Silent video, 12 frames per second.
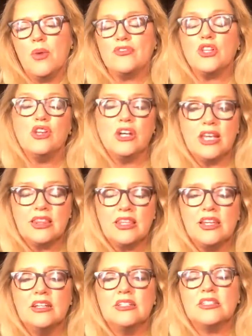look at
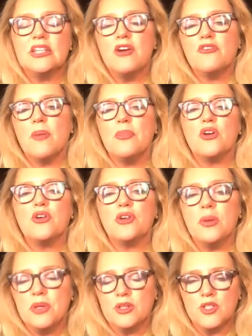things from the
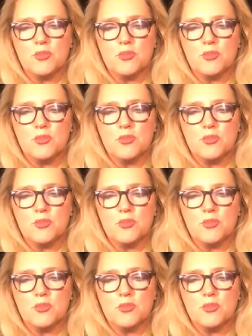criminal's